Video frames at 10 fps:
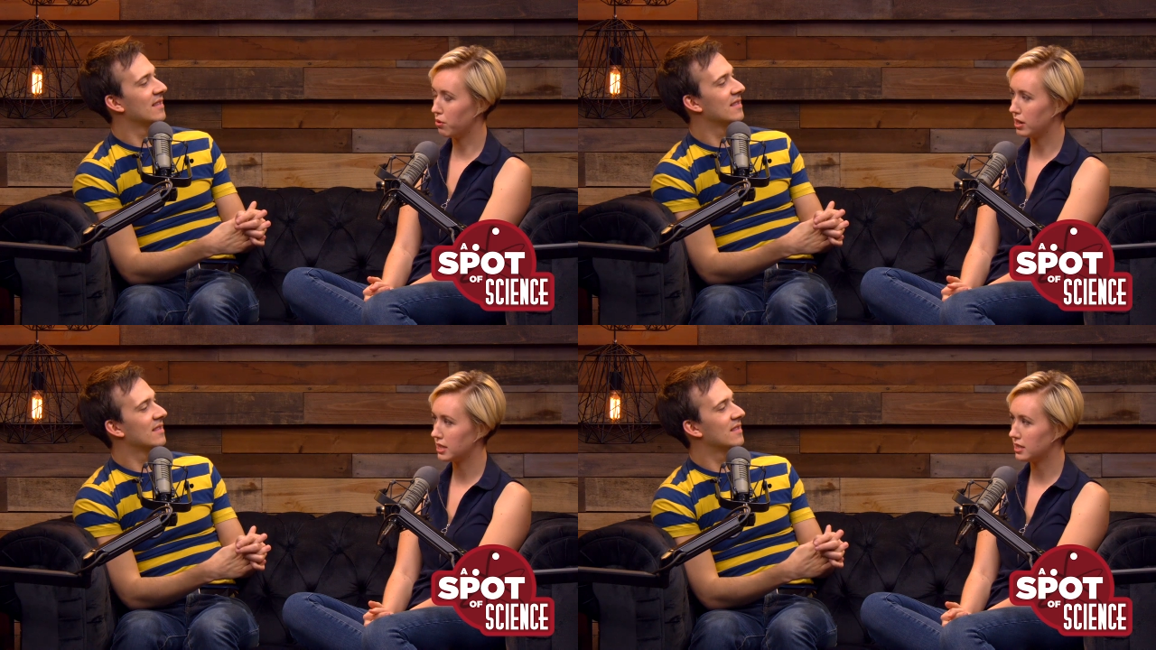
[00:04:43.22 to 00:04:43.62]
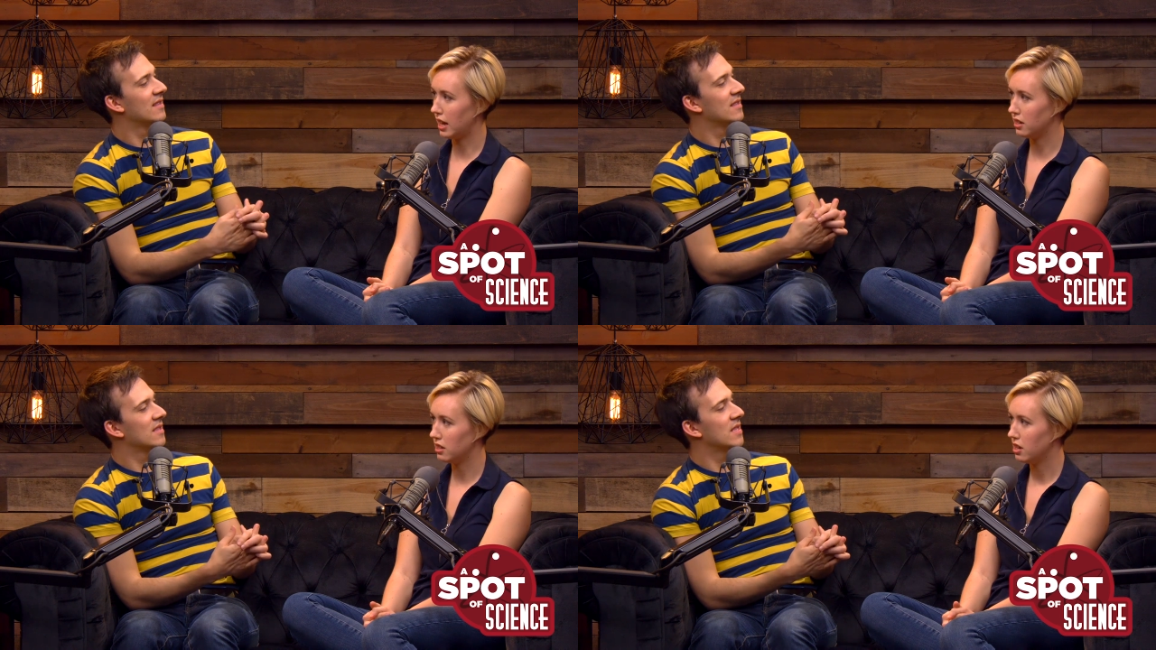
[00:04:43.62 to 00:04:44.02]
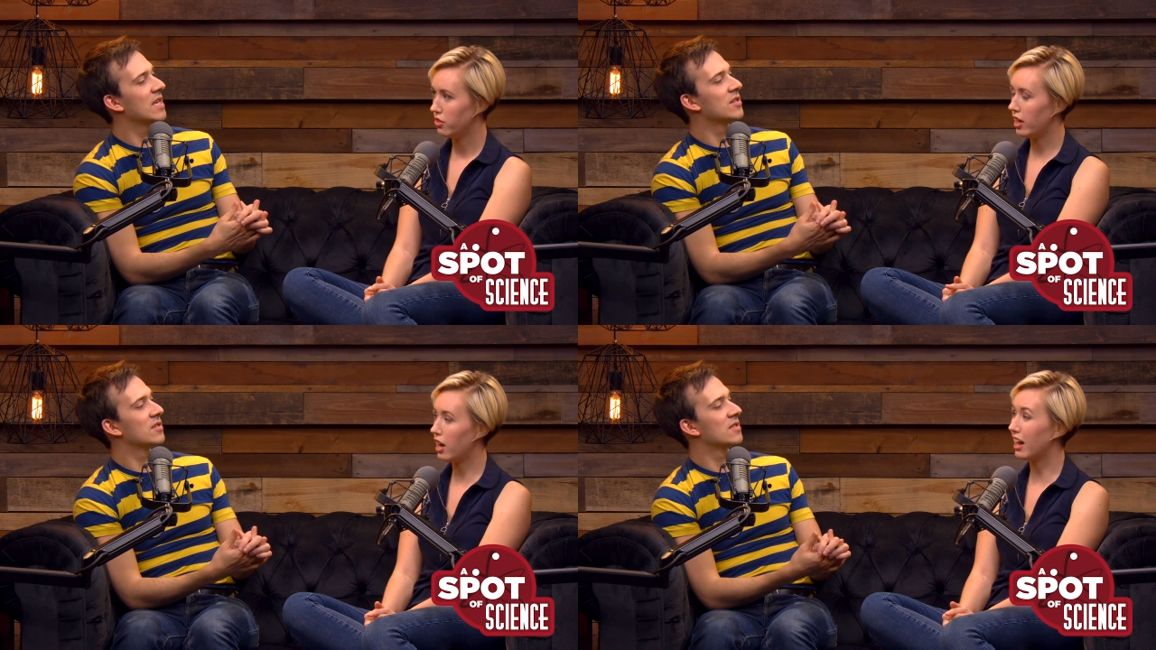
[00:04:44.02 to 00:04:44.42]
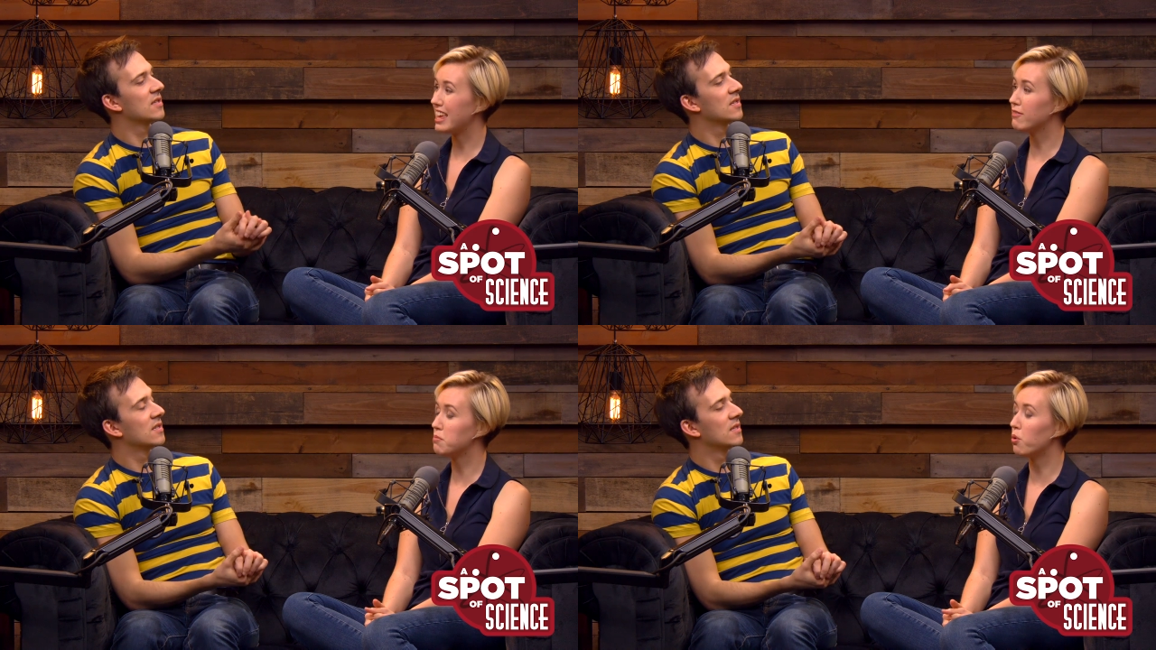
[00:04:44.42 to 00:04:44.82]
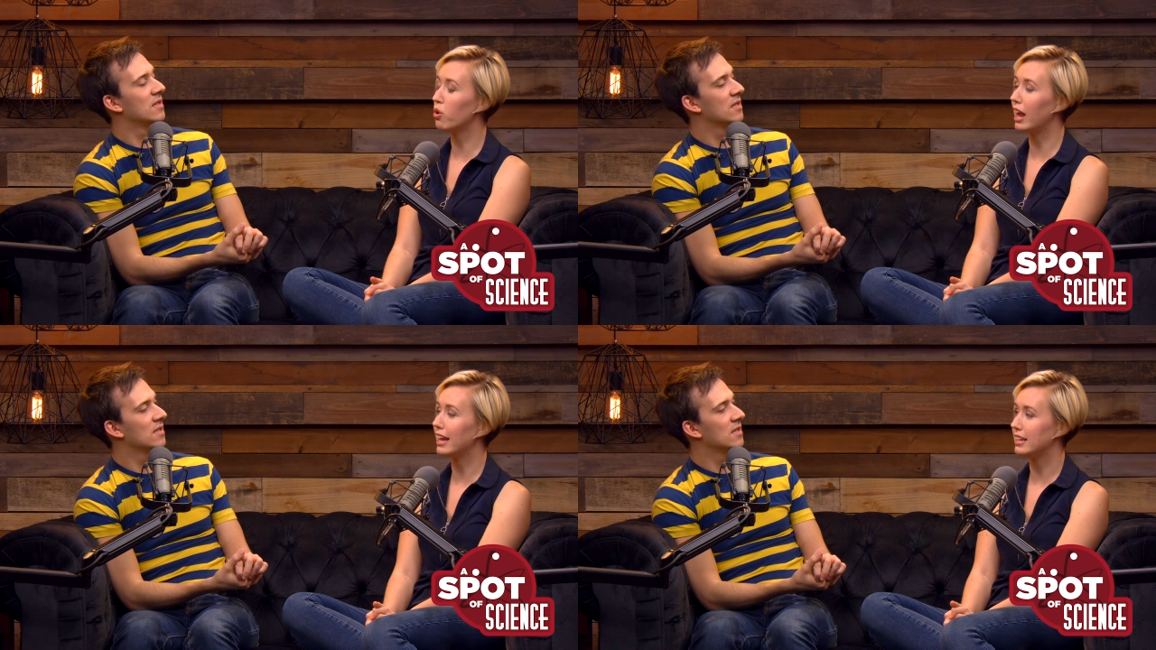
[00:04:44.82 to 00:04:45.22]
Speaker 1: or extent. They, they just... are even more
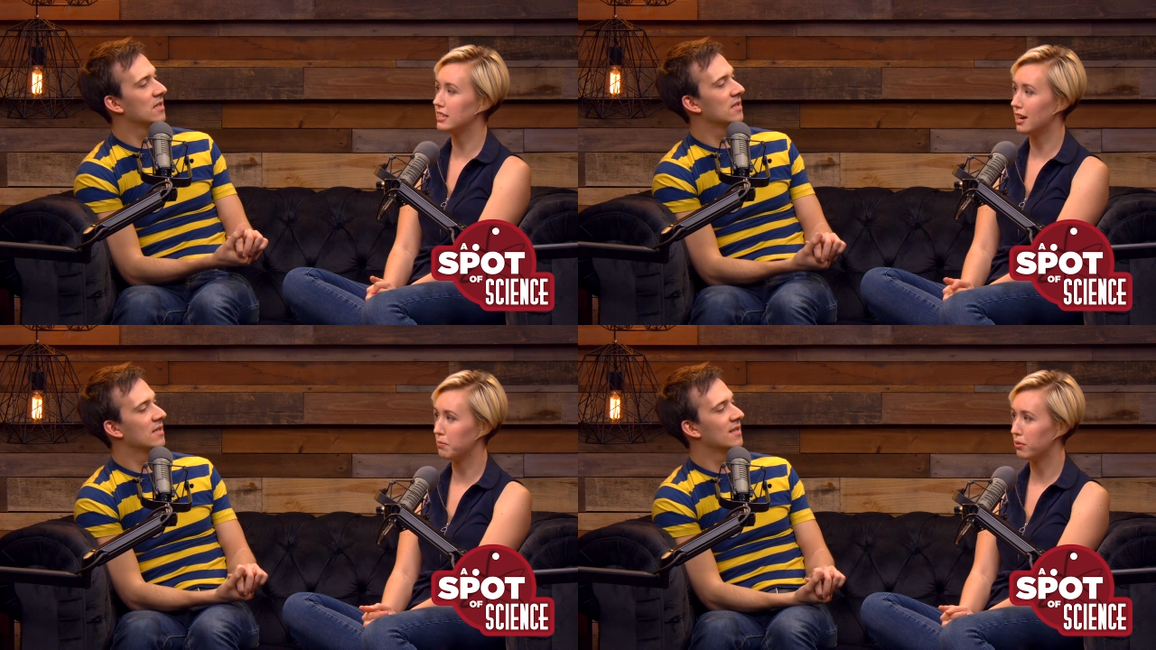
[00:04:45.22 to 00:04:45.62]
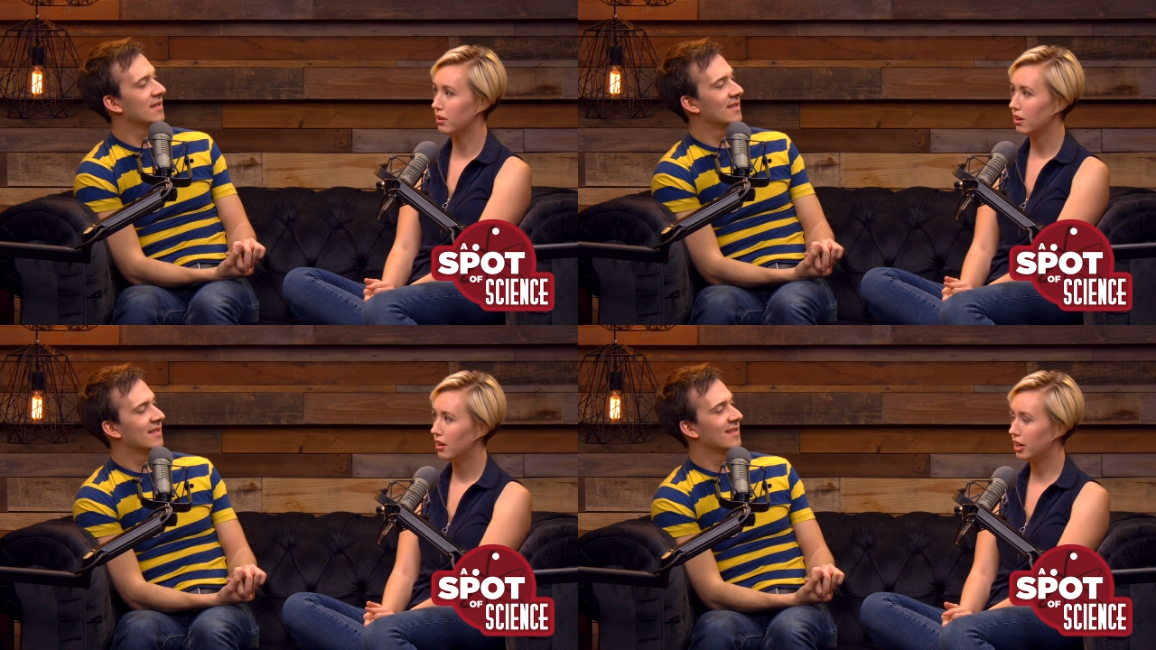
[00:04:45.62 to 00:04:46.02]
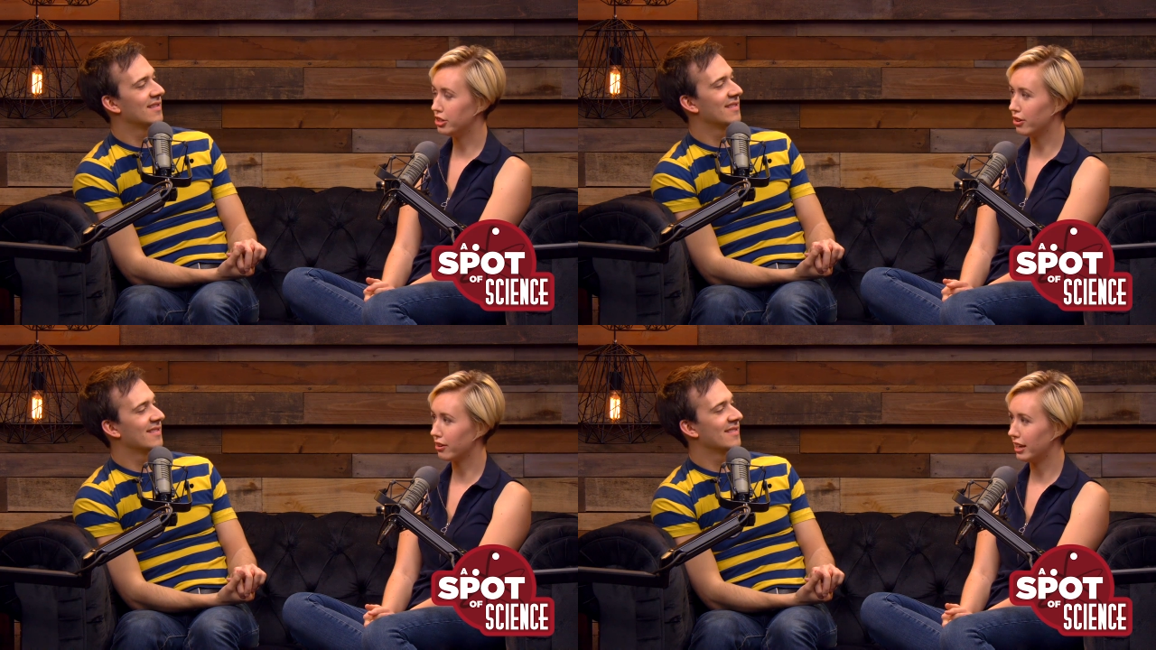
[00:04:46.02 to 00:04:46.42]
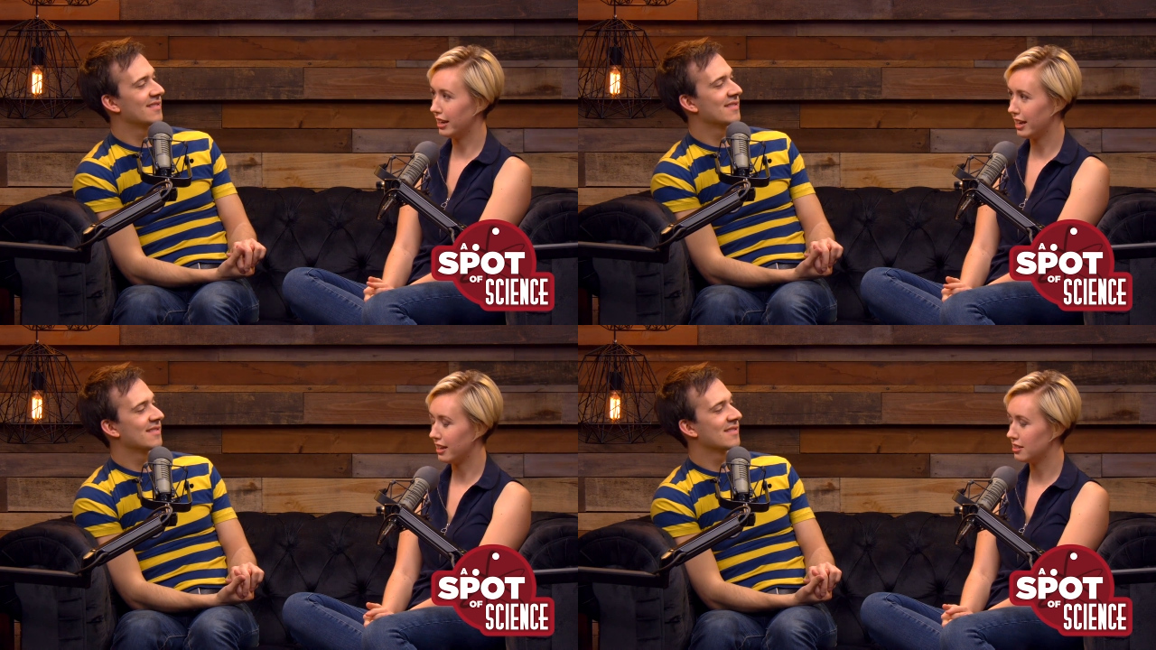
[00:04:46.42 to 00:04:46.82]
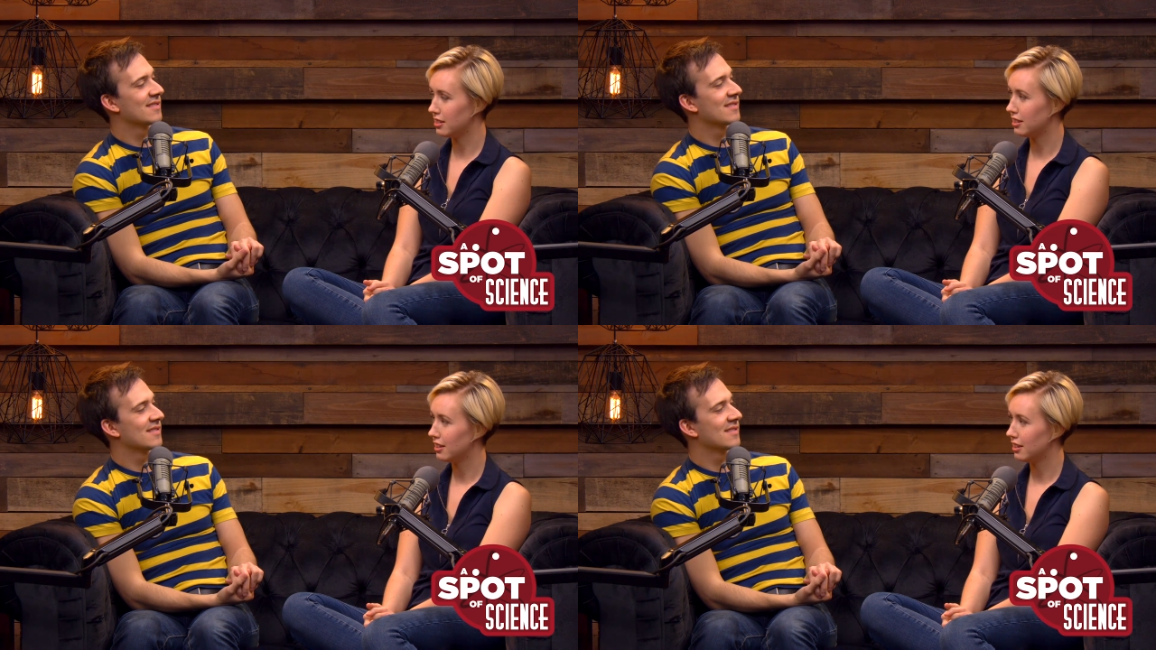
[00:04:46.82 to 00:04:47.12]
likely to hump a dog in heat